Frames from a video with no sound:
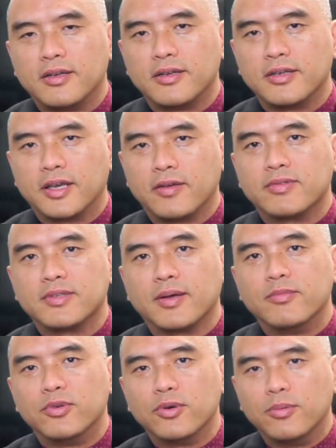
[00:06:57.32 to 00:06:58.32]
give
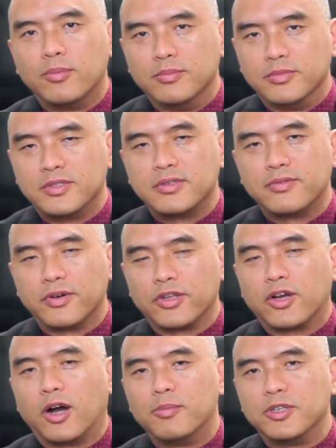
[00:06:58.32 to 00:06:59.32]
some rooms for the
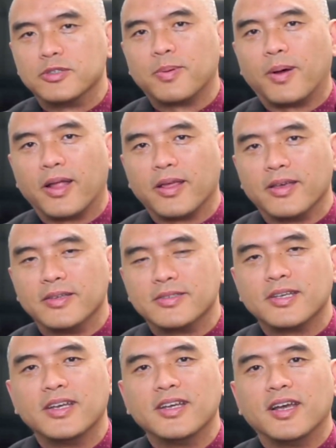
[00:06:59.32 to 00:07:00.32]
Communist
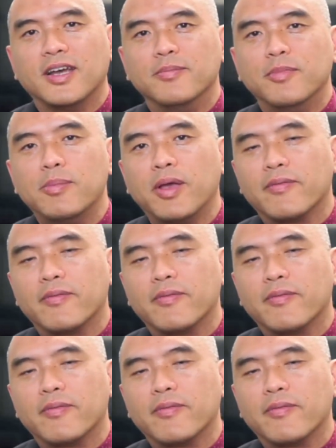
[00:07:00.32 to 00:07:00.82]
parties and maybe have